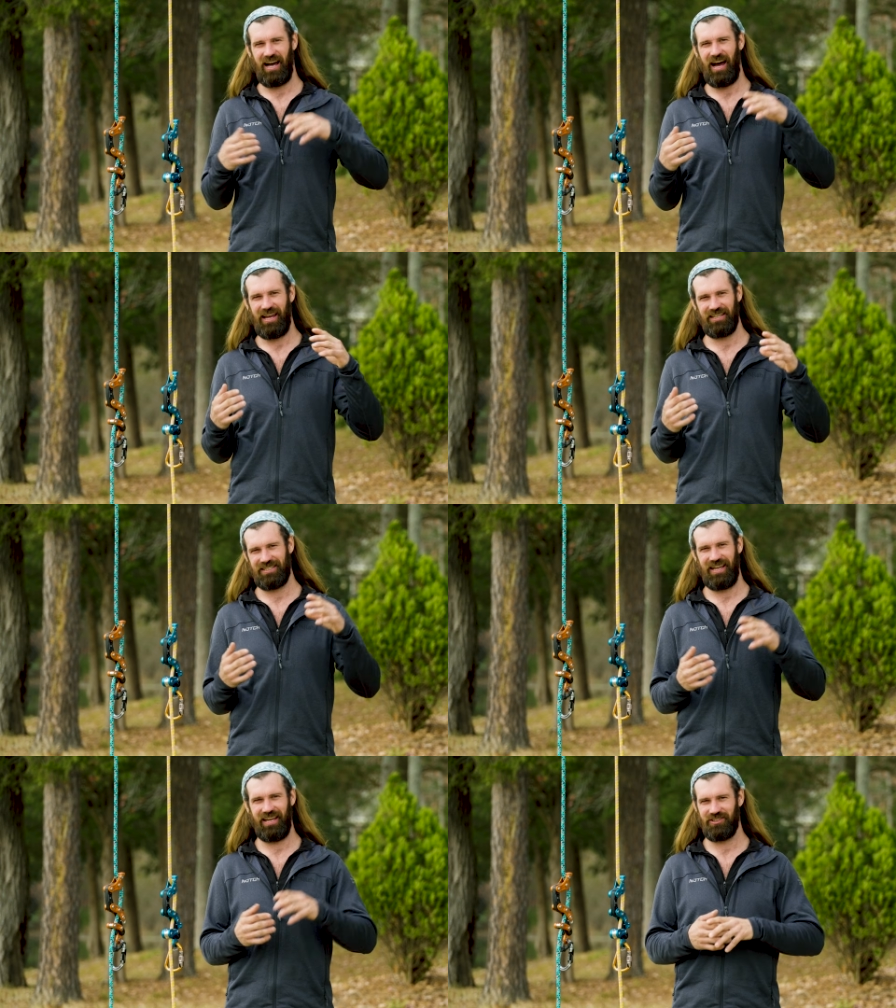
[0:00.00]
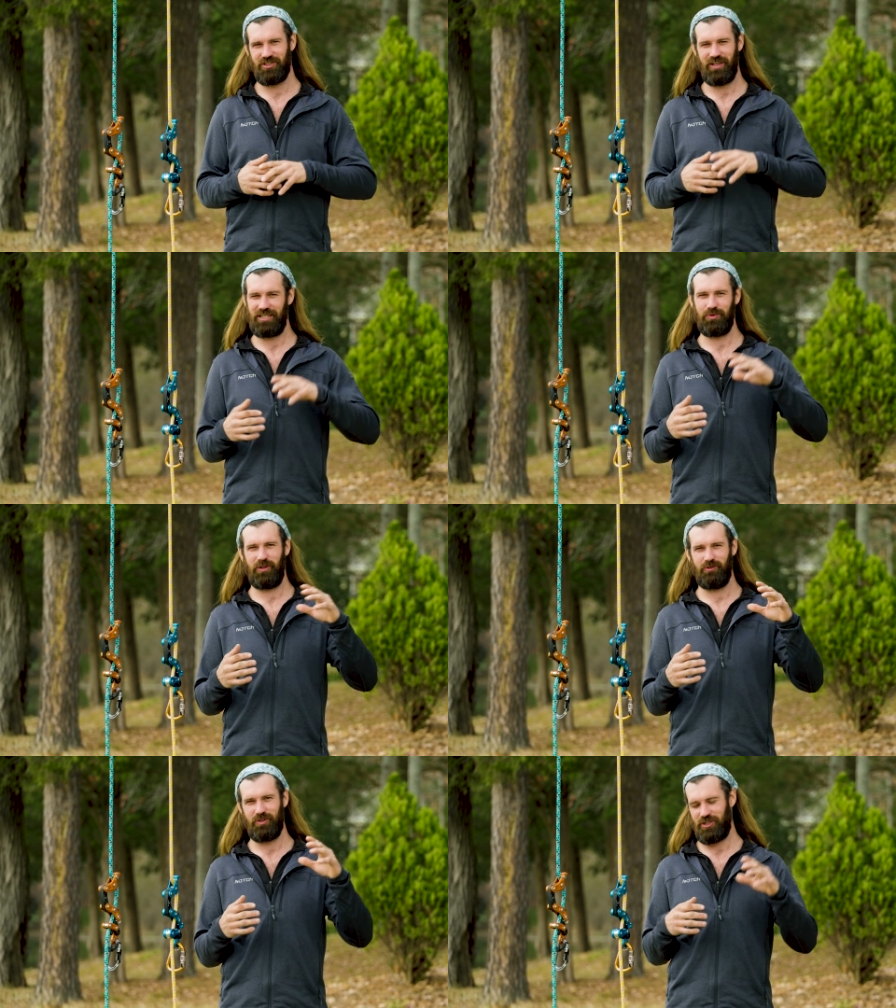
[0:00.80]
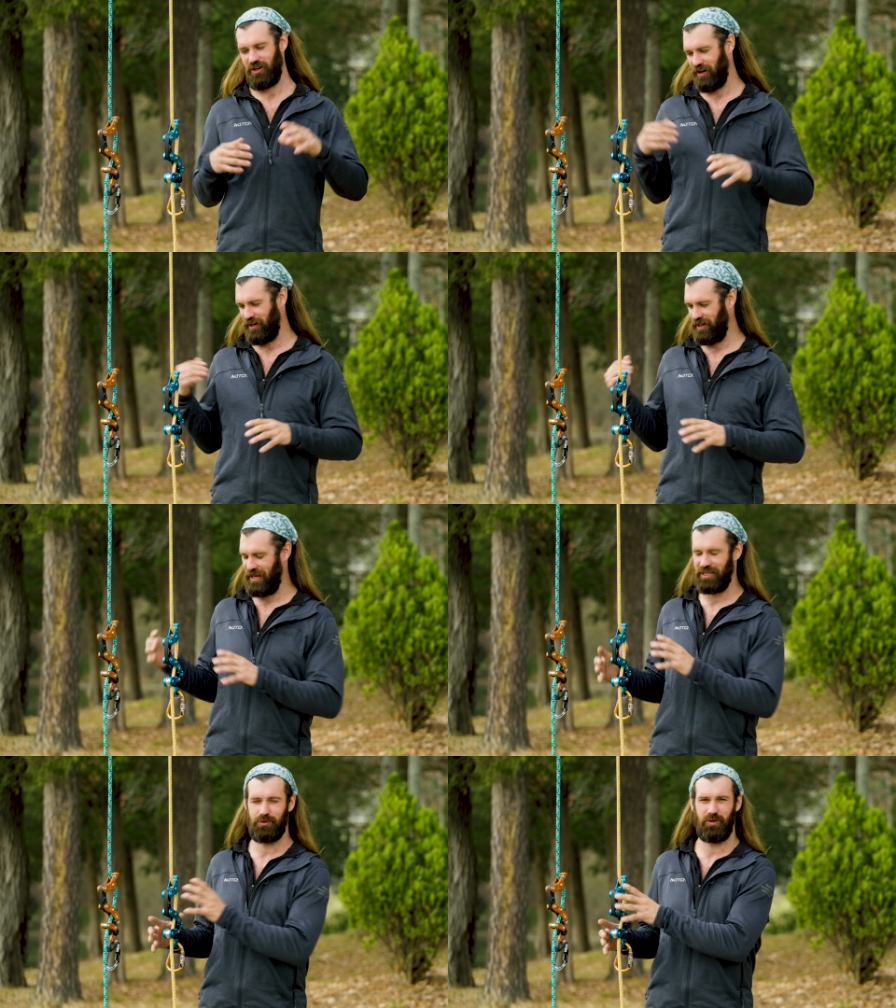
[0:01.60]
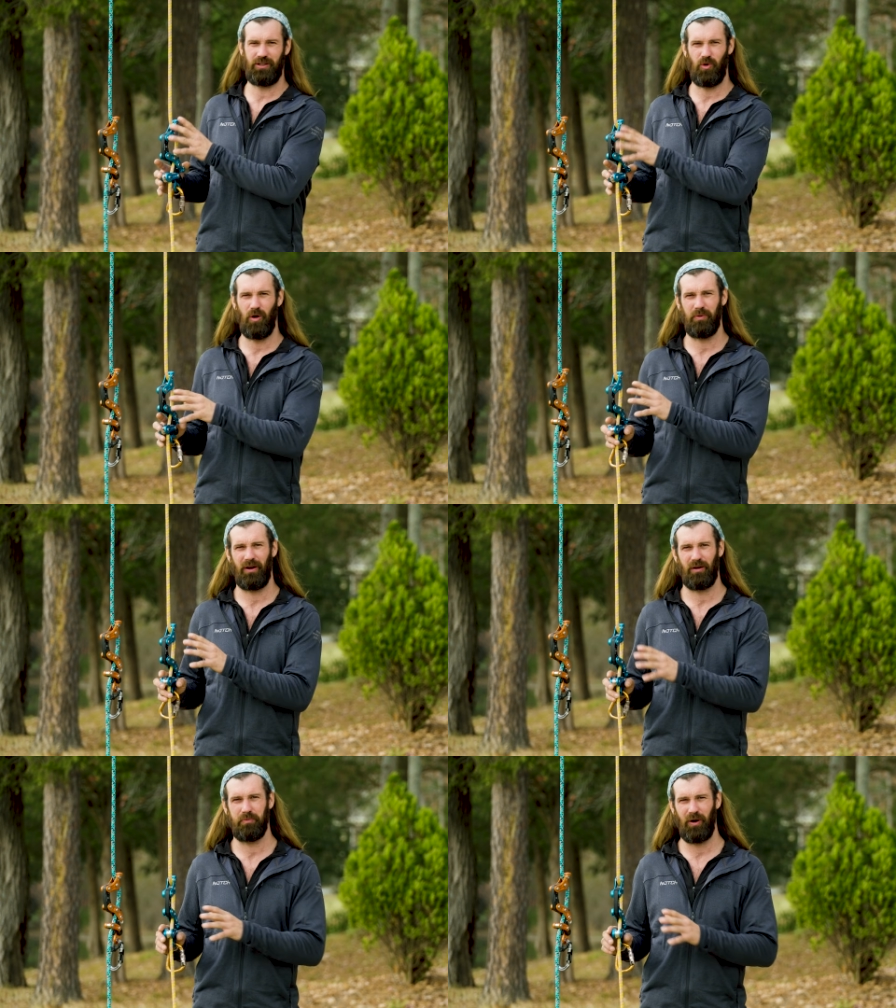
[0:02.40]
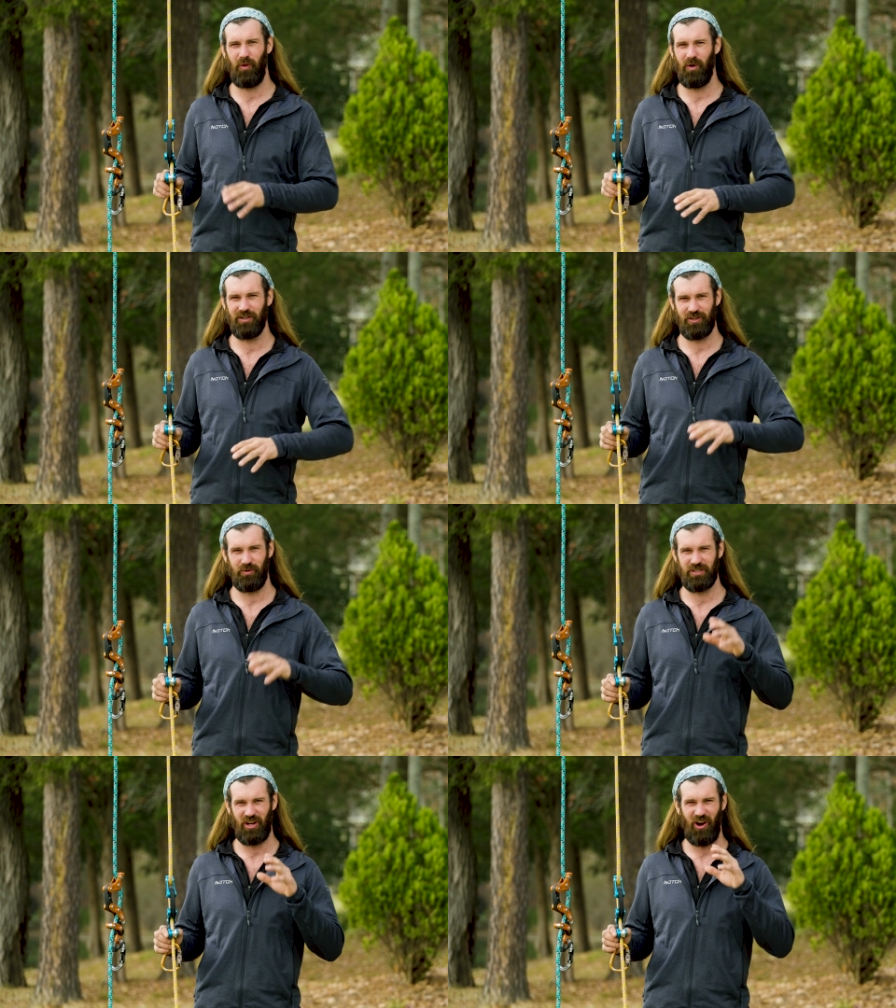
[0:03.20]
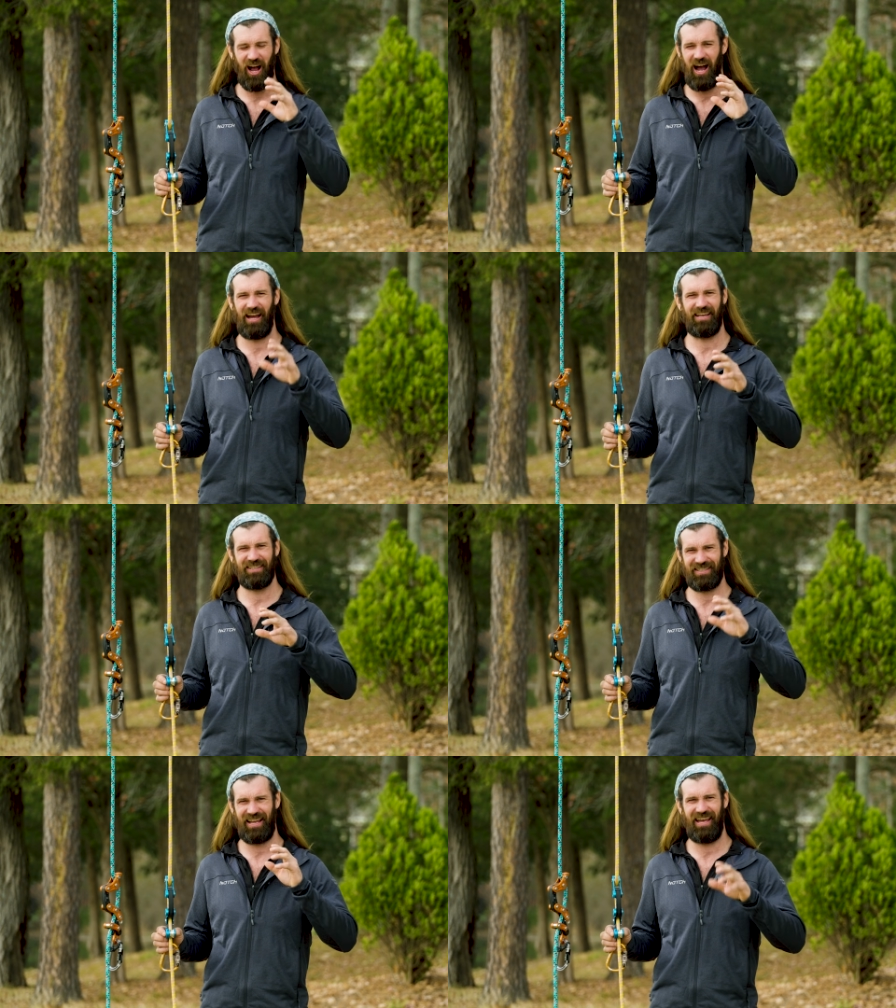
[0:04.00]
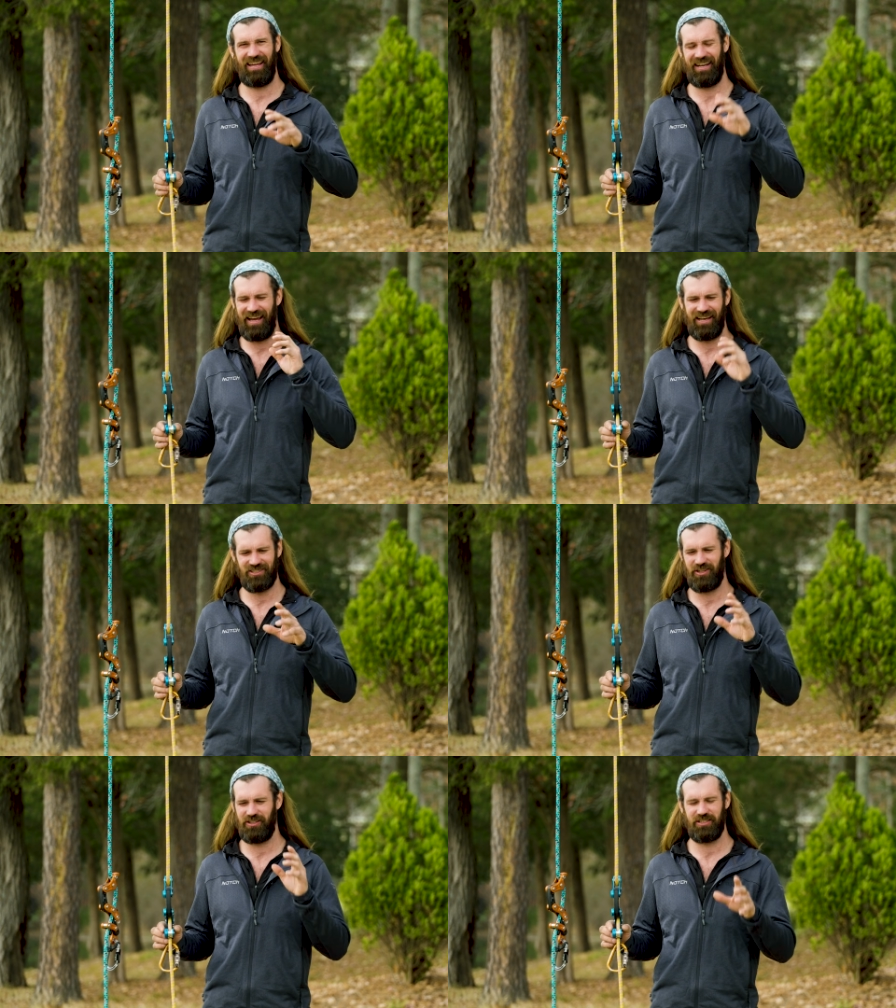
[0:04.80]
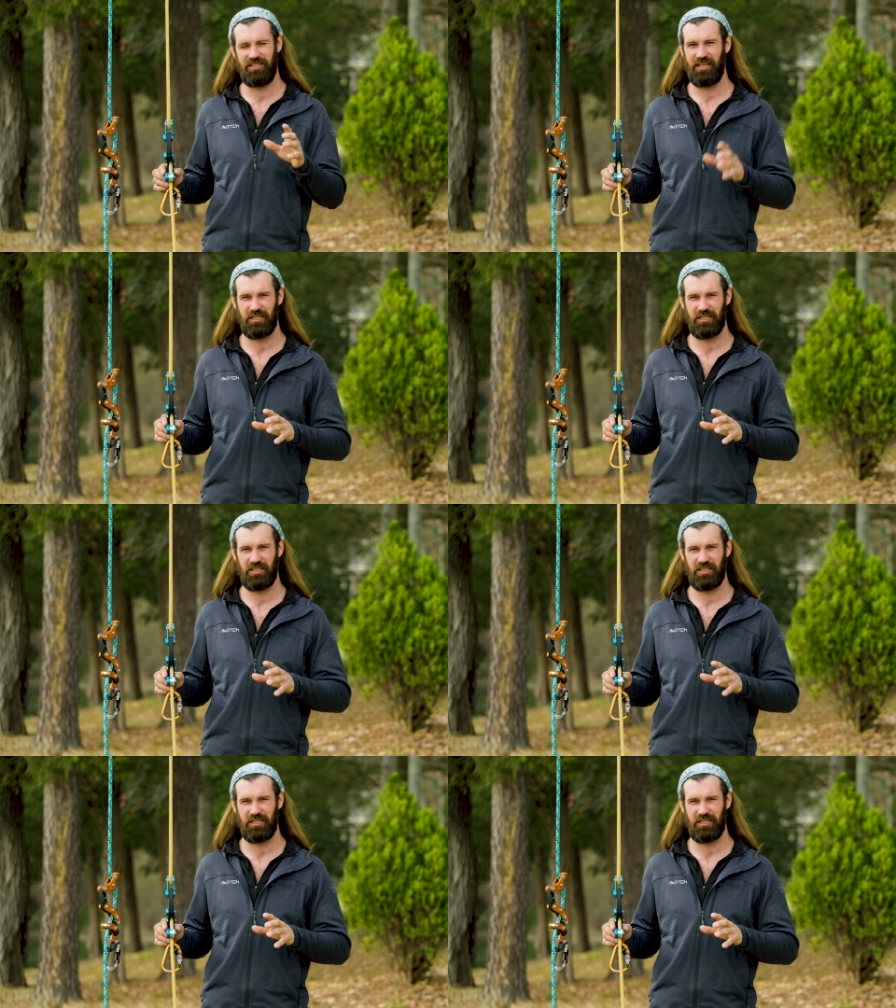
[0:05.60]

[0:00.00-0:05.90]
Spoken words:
the highest end. So that's where you start. And that's where the Rope Runner Pro was. It was our highest end SRT